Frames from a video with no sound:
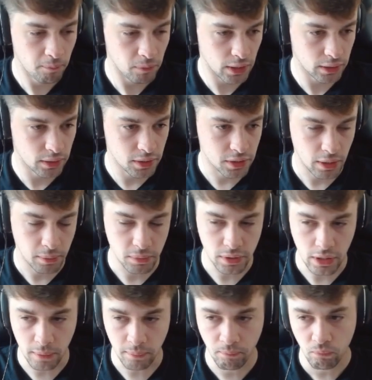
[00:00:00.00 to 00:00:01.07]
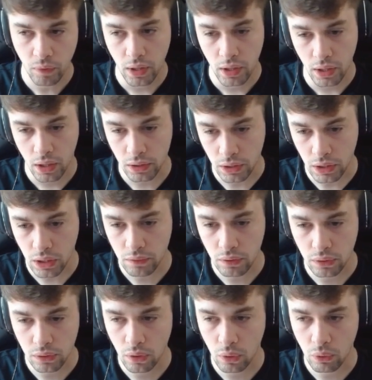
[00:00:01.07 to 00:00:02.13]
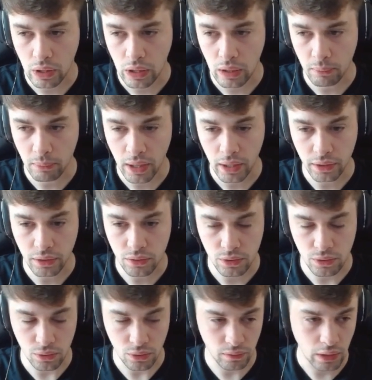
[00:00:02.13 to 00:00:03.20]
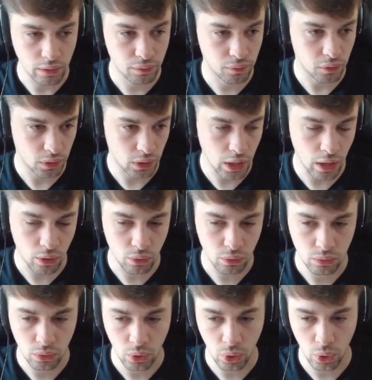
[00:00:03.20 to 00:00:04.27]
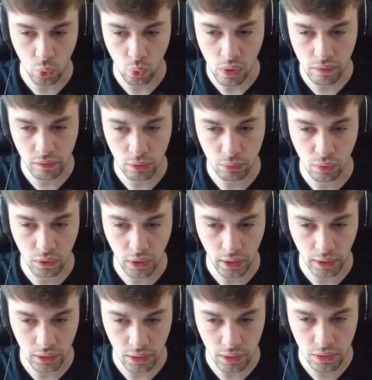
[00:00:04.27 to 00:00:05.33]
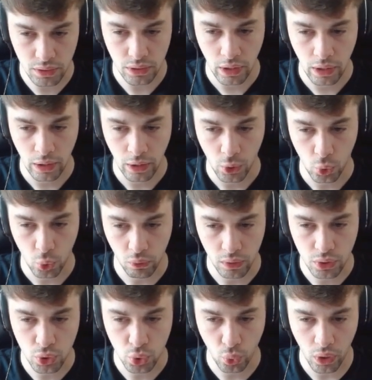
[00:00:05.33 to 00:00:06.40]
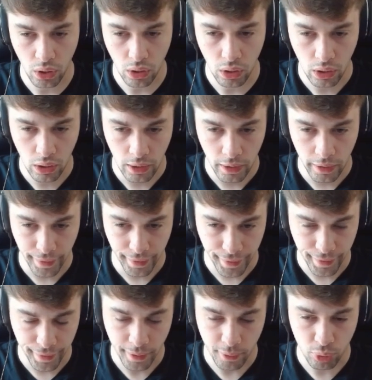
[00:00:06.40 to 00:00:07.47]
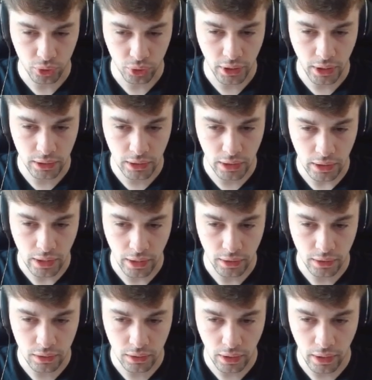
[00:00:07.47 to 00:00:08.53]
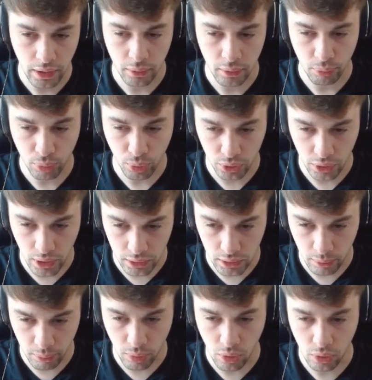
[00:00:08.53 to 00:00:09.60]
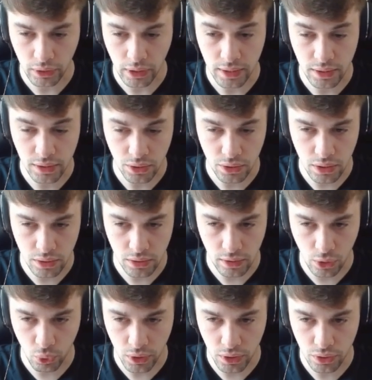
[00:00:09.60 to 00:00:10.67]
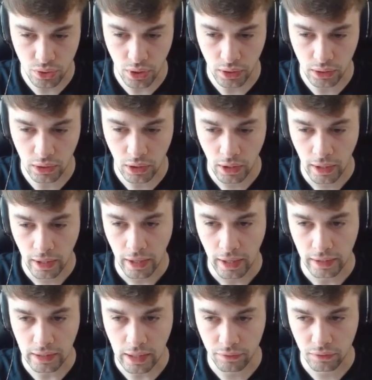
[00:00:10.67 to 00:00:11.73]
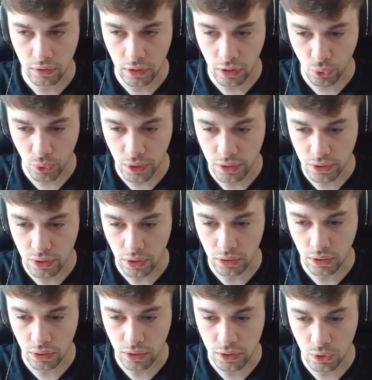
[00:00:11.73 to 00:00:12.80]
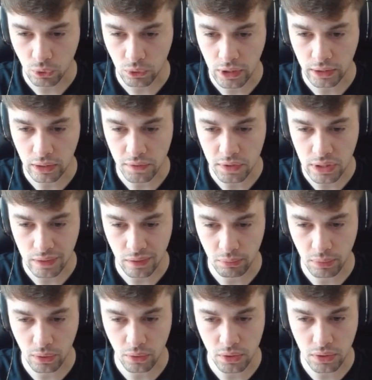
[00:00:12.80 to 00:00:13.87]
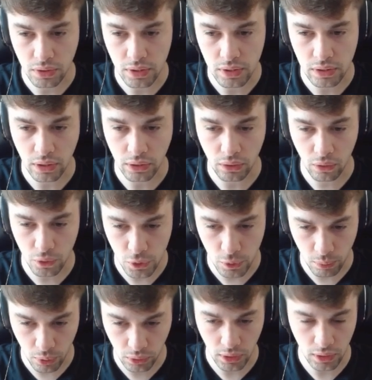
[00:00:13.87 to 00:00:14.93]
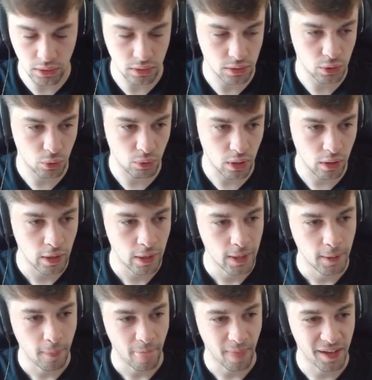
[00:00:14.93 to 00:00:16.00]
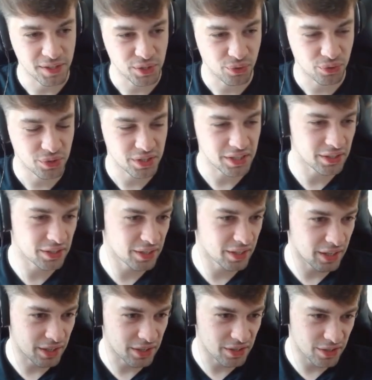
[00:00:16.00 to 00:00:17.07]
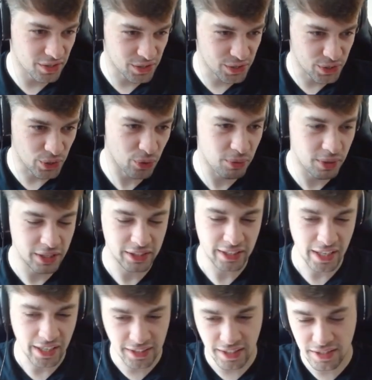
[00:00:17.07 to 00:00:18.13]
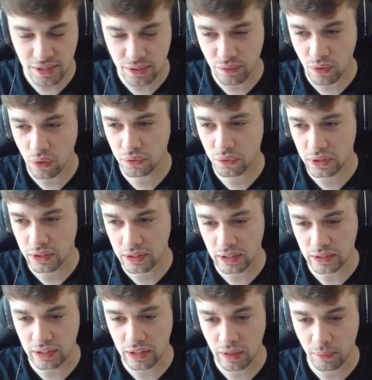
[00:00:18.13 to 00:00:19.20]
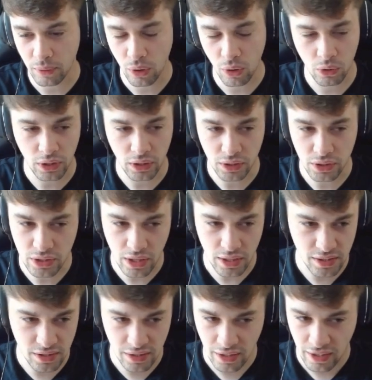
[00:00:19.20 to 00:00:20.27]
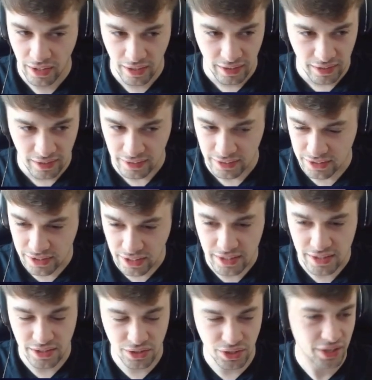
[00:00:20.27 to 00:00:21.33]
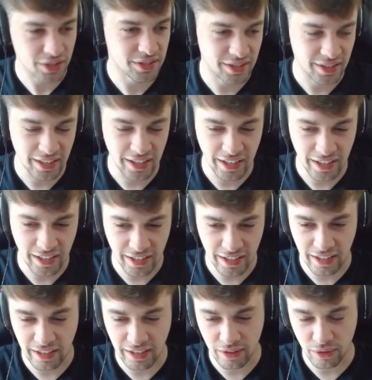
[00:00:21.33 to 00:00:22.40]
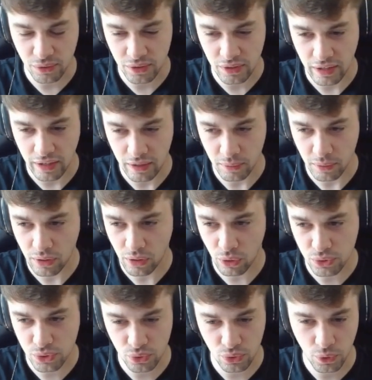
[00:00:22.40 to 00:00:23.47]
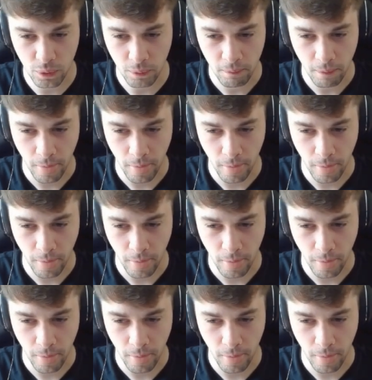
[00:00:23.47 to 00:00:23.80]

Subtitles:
at the same time. And even though I might survive for now with the move like this, which will protect the knight, protect the pawn, and suggest a queen trade. And after a queen trade, there is no knight f7 because this knight also protects the square. As you can see, there are so many tactics involved that I'm holding just. I am close to